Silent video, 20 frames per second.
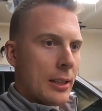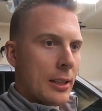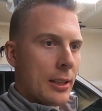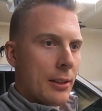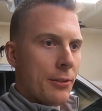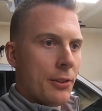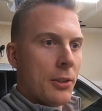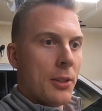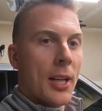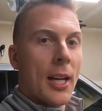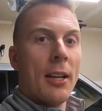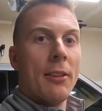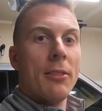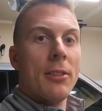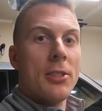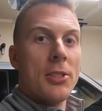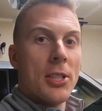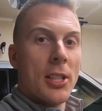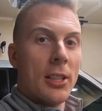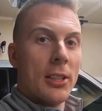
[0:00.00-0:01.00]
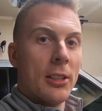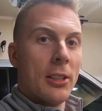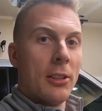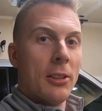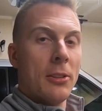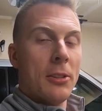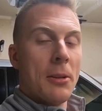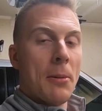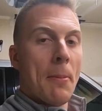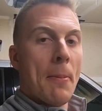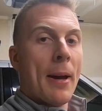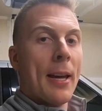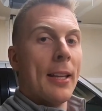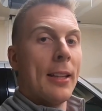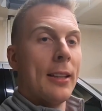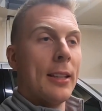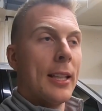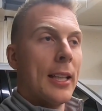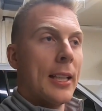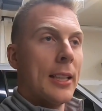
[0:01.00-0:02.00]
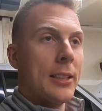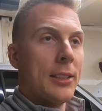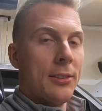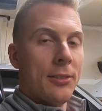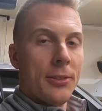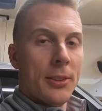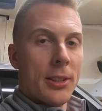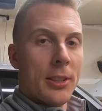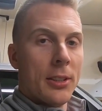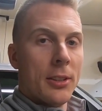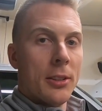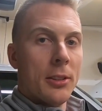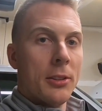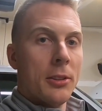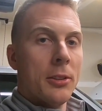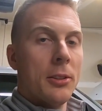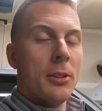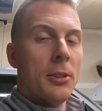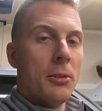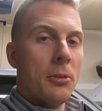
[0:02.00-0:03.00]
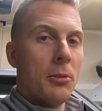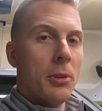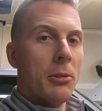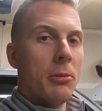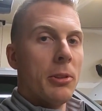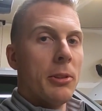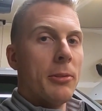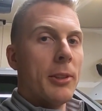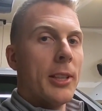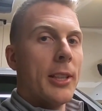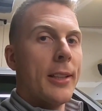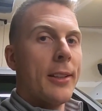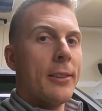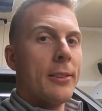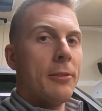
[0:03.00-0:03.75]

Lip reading: if you haven't checked out my last video where we went